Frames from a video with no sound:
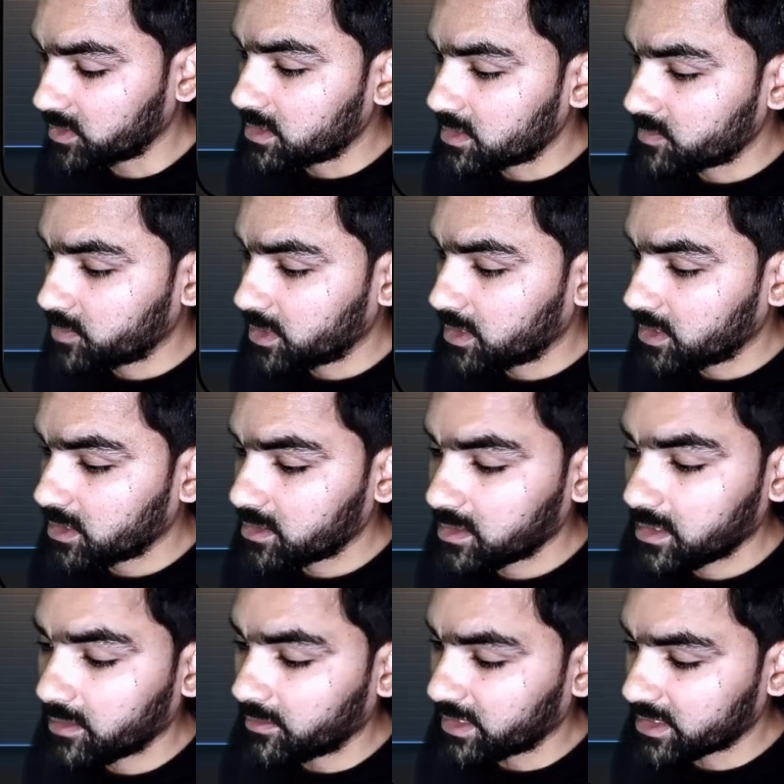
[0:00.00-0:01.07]
This part
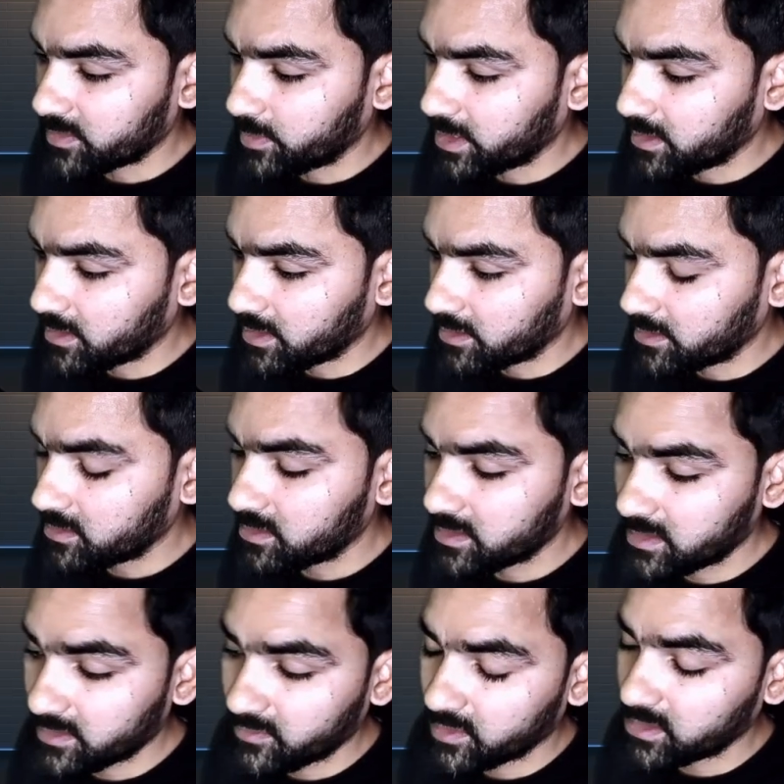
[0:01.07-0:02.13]
I'll explain later.
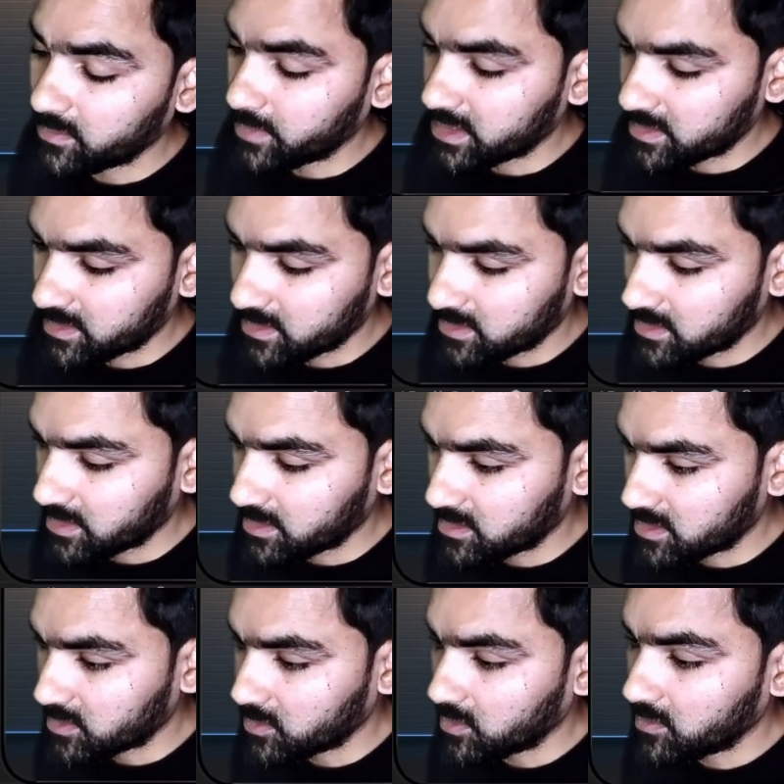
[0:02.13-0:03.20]
This is for the persistent
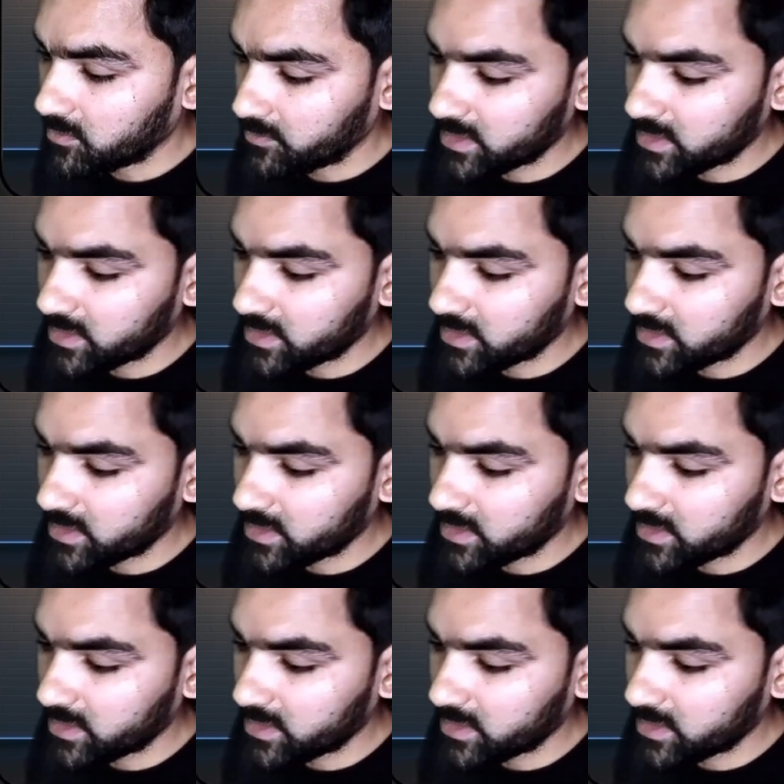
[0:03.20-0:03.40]
store.